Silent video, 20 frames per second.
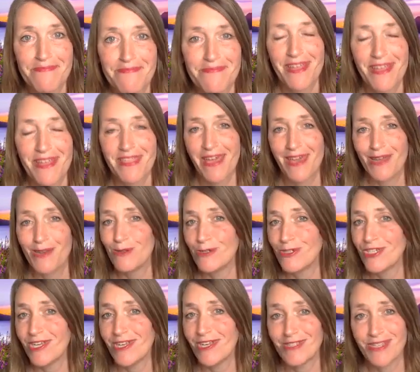that the
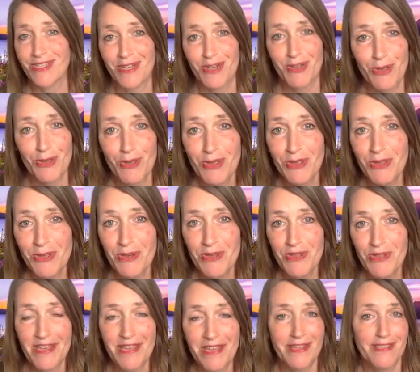energy isn't
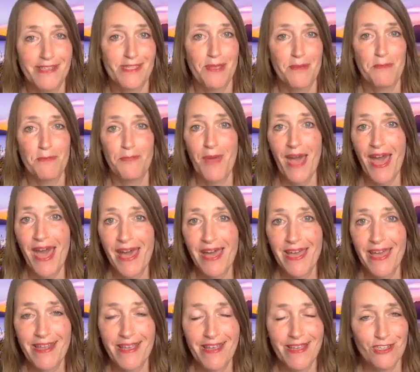good, it isn't
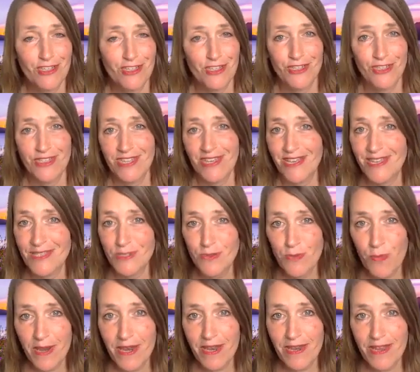bad, it just is
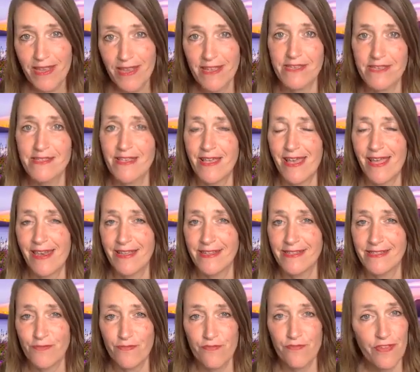what it is, and
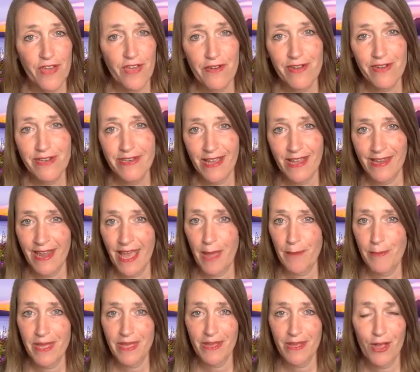it's very
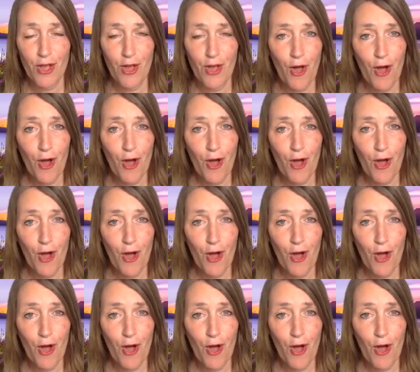dynamic,